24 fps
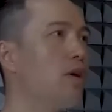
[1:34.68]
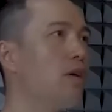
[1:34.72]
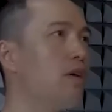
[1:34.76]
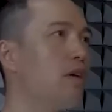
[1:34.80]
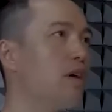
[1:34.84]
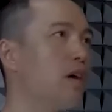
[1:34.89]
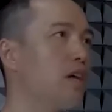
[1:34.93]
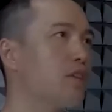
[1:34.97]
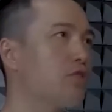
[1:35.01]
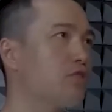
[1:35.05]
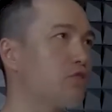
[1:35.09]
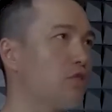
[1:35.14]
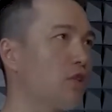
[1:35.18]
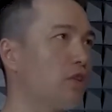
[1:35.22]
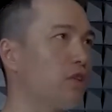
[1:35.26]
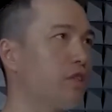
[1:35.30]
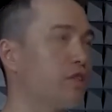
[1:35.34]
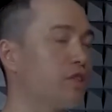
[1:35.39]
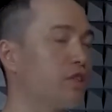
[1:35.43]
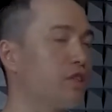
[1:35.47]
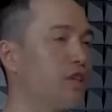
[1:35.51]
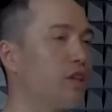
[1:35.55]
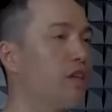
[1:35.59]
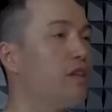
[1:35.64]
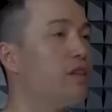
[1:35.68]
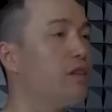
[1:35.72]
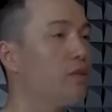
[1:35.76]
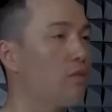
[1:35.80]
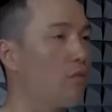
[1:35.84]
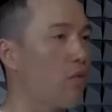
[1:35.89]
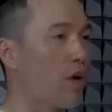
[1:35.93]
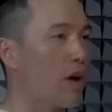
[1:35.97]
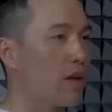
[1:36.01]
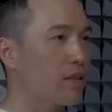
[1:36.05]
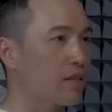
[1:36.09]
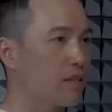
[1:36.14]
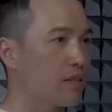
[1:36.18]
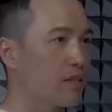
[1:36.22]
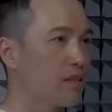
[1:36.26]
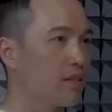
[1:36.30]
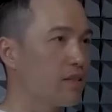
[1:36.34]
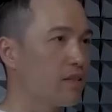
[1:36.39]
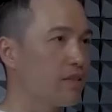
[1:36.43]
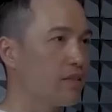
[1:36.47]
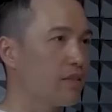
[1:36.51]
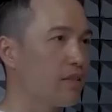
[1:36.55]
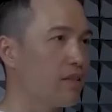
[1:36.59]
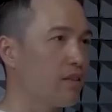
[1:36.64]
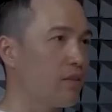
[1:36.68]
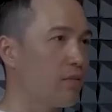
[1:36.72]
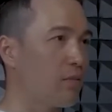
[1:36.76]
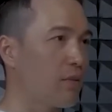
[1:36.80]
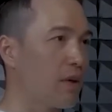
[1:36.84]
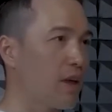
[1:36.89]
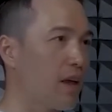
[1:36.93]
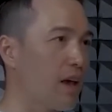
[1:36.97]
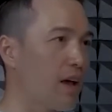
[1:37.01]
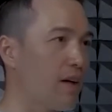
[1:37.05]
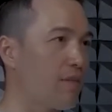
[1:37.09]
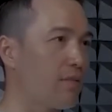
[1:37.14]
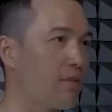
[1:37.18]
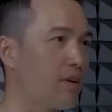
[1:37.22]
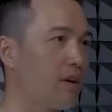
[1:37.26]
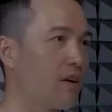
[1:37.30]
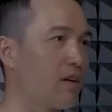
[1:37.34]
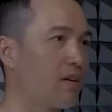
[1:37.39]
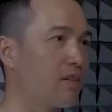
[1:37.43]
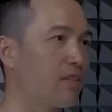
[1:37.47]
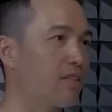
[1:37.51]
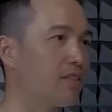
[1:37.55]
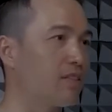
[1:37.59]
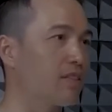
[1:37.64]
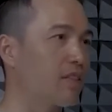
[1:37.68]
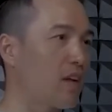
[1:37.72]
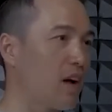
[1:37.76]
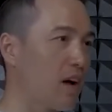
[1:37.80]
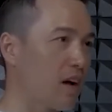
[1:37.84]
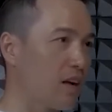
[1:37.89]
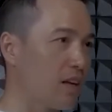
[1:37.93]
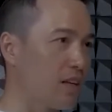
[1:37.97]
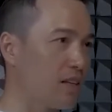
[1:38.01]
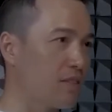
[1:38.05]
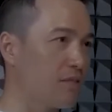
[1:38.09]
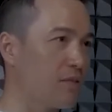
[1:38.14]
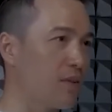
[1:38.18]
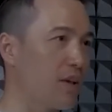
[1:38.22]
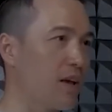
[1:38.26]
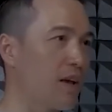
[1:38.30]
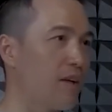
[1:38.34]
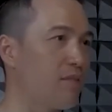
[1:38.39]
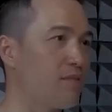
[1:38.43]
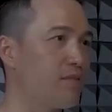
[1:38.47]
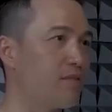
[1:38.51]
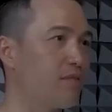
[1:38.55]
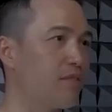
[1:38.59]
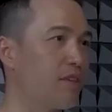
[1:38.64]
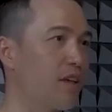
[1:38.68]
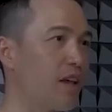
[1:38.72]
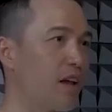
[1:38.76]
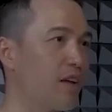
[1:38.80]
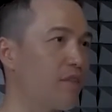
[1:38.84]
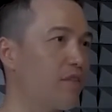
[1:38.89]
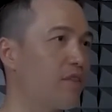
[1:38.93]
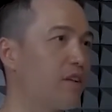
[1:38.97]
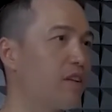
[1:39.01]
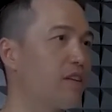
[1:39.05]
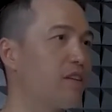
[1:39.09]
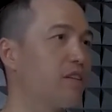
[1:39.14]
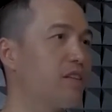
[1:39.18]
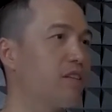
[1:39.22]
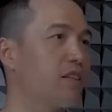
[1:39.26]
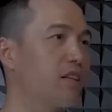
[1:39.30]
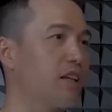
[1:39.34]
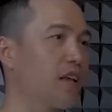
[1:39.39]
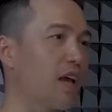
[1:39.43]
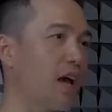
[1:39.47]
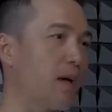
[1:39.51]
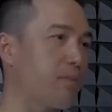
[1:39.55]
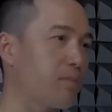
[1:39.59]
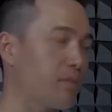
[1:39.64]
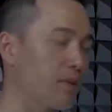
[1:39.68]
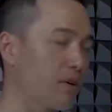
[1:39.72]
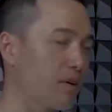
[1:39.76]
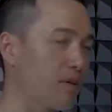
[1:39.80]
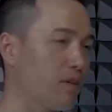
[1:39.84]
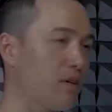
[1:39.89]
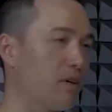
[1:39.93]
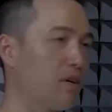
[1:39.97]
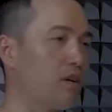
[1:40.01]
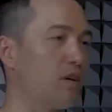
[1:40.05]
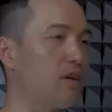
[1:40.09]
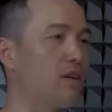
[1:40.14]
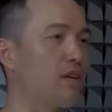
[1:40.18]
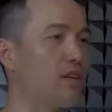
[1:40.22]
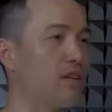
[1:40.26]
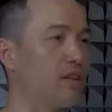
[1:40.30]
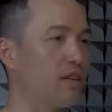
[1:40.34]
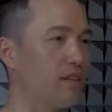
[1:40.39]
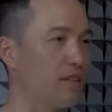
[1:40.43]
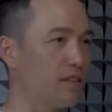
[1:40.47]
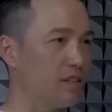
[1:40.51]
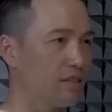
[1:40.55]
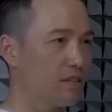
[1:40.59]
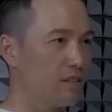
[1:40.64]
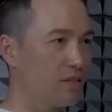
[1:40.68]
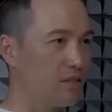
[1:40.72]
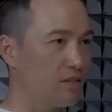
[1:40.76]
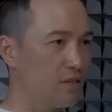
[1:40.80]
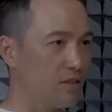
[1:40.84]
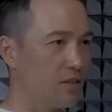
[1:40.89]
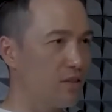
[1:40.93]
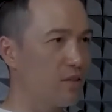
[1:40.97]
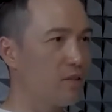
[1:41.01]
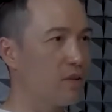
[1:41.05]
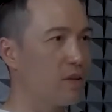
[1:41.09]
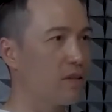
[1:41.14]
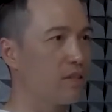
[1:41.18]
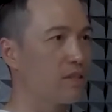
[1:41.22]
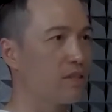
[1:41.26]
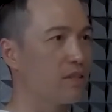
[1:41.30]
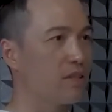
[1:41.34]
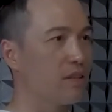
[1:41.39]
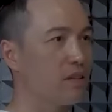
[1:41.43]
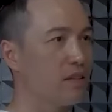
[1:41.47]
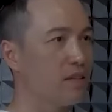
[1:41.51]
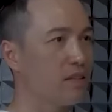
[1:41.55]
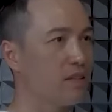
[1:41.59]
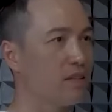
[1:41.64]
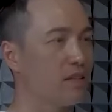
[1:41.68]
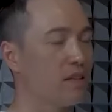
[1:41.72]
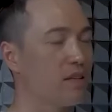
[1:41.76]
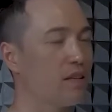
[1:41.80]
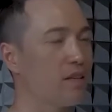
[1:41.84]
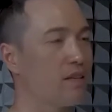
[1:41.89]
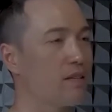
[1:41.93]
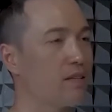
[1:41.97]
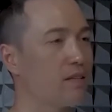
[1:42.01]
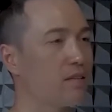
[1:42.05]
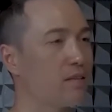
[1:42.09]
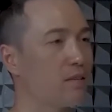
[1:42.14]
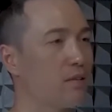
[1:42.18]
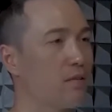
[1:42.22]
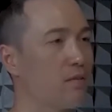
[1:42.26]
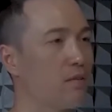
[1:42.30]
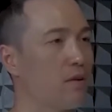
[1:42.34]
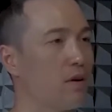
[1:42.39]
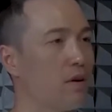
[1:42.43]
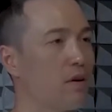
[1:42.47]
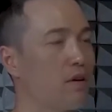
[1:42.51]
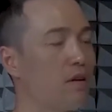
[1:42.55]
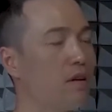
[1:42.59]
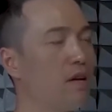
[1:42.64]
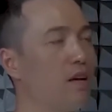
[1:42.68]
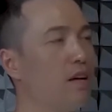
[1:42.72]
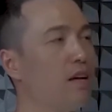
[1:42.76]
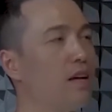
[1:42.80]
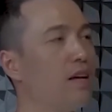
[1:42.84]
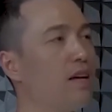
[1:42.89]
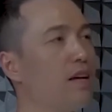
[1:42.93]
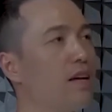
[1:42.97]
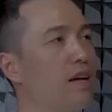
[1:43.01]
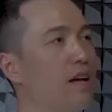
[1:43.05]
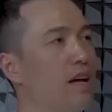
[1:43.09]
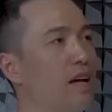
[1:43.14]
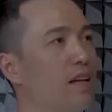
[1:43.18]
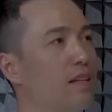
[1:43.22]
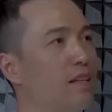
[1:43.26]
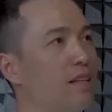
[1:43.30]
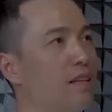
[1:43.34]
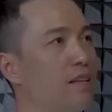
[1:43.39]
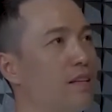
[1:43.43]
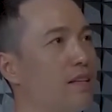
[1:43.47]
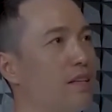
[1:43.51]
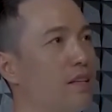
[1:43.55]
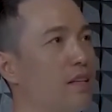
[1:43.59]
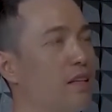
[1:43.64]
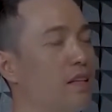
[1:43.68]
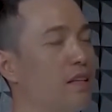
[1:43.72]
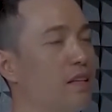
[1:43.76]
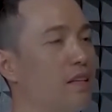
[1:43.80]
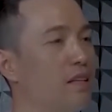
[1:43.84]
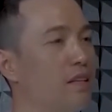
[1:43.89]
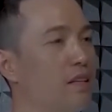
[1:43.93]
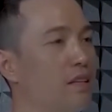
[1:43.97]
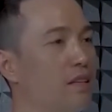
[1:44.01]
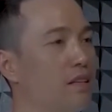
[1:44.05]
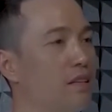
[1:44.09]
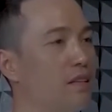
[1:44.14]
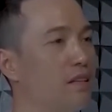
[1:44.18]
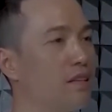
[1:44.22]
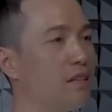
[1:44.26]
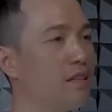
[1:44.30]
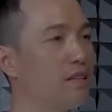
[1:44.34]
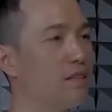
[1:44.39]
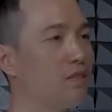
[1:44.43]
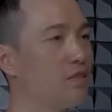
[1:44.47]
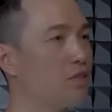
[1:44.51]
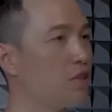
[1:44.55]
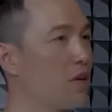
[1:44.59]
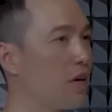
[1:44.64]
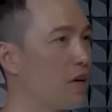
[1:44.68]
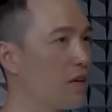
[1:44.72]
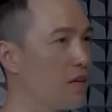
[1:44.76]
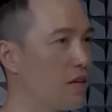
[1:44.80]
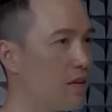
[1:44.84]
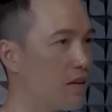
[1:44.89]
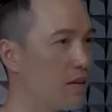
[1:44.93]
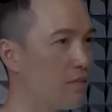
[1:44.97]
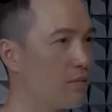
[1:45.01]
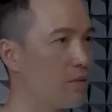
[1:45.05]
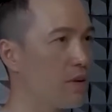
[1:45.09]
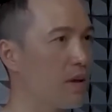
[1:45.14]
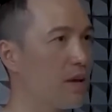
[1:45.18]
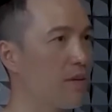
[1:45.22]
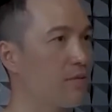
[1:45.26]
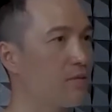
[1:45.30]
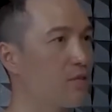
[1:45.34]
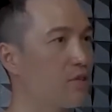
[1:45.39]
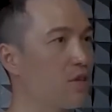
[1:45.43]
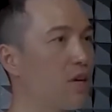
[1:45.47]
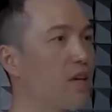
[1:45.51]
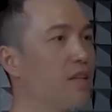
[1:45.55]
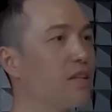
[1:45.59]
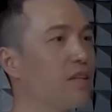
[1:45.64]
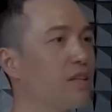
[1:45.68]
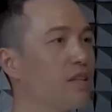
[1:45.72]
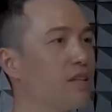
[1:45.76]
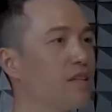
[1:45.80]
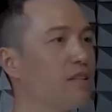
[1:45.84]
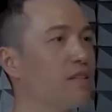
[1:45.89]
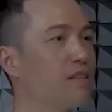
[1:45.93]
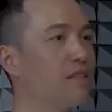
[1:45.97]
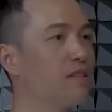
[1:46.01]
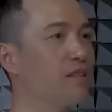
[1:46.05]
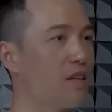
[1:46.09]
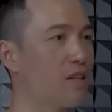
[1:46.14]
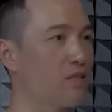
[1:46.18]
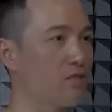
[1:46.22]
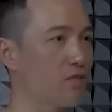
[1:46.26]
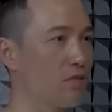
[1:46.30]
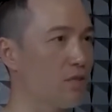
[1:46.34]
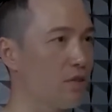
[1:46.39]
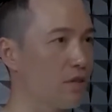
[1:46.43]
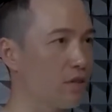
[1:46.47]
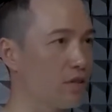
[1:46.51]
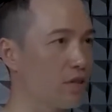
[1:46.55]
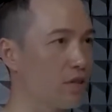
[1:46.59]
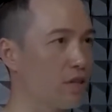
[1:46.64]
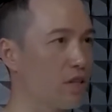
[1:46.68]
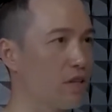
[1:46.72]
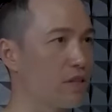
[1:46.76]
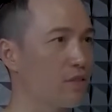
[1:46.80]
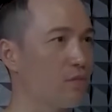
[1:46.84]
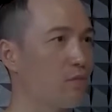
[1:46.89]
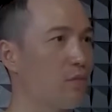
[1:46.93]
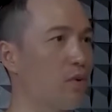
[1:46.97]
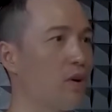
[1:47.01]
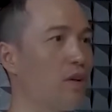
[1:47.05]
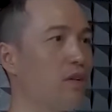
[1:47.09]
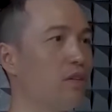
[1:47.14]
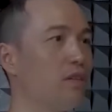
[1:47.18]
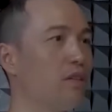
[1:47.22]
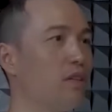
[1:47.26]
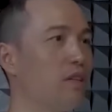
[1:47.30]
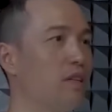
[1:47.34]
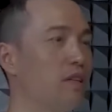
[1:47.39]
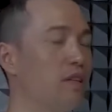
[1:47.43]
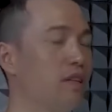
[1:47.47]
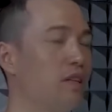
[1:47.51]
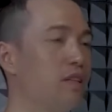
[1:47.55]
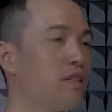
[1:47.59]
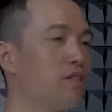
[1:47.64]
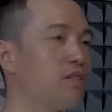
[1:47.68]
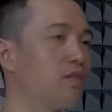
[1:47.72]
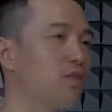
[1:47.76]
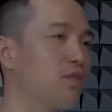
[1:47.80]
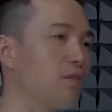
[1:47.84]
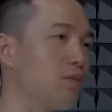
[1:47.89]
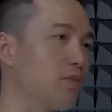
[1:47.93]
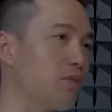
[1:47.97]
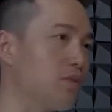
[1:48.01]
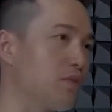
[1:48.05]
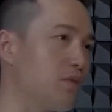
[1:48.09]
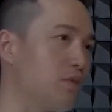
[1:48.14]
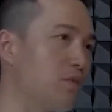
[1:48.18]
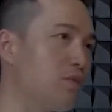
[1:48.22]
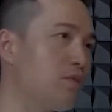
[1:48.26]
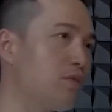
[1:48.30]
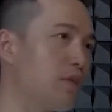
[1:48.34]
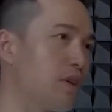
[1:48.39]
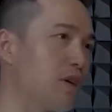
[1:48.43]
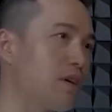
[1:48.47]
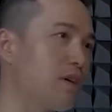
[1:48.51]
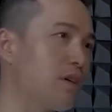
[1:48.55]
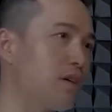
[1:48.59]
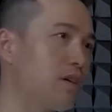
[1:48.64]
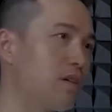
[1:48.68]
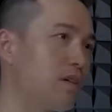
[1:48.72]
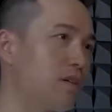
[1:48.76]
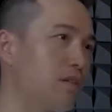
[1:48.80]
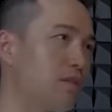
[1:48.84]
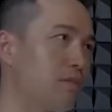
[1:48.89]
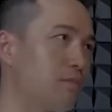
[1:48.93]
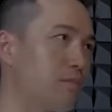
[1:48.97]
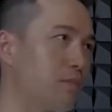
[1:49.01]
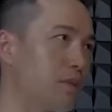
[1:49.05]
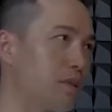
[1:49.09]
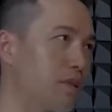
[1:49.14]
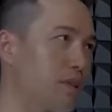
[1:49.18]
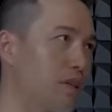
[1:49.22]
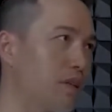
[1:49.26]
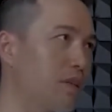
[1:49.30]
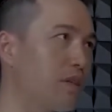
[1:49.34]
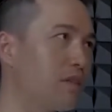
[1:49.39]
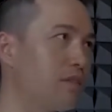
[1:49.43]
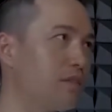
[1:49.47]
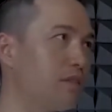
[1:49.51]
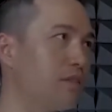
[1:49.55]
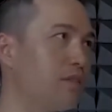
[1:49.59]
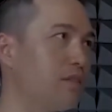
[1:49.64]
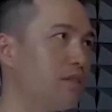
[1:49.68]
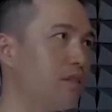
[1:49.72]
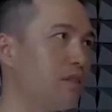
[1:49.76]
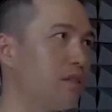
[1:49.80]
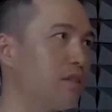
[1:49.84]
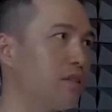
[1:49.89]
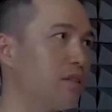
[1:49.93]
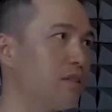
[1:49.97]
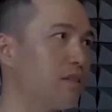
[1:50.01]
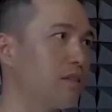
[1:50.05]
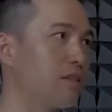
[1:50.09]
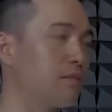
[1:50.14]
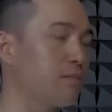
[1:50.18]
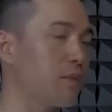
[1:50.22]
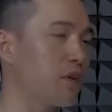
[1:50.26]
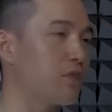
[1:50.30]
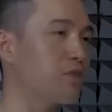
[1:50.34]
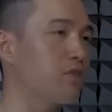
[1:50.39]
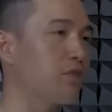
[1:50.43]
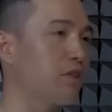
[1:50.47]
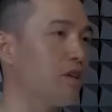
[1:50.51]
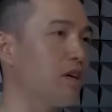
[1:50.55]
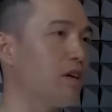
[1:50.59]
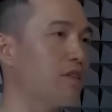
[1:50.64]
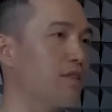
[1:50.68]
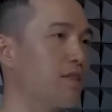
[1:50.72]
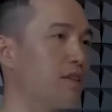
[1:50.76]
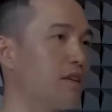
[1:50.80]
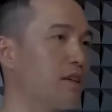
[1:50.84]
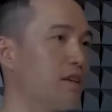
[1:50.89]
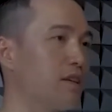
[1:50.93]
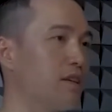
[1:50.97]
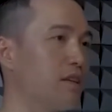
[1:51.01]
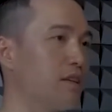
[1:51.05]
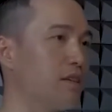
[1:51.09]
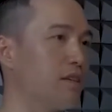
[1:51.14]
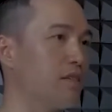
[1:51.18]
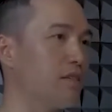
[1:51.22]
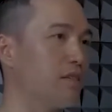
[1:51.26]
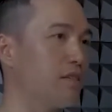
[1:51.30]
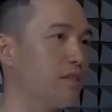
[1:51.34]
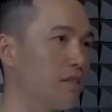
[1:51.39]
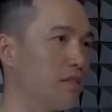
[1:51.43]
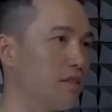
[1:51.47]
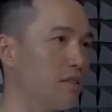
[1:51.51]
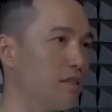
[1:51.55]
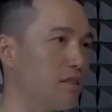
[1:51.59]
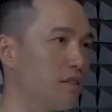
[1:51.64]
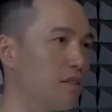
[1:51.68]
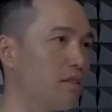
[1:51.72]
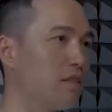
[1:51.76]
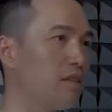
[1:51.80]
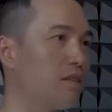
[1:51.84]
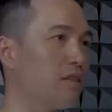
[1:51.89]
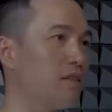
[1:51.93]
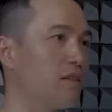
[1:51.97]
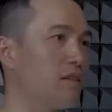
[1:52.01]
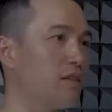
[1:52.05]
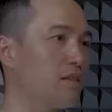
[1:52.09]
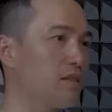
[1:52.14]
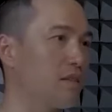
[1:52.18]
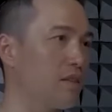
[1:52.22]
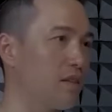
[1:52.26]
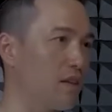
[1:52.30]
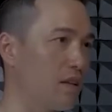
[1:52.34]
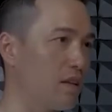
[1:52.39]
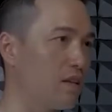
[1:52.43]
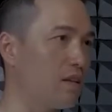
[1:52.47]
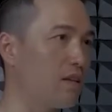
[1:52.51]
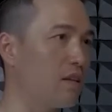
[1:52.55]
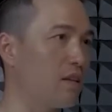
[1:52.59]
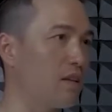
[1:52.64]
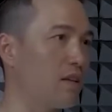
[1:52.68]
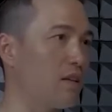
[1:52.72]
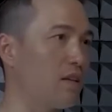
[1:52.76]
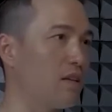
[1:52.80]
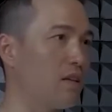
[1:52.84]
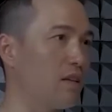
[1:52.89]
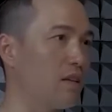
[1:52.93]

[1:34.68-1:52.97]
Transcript: astrology in the West, we have our signs. We have Aries and Capricorn, and and so on. And then in China, we have Chinese astrology as well. So you are particularly specialized in Eastern Indian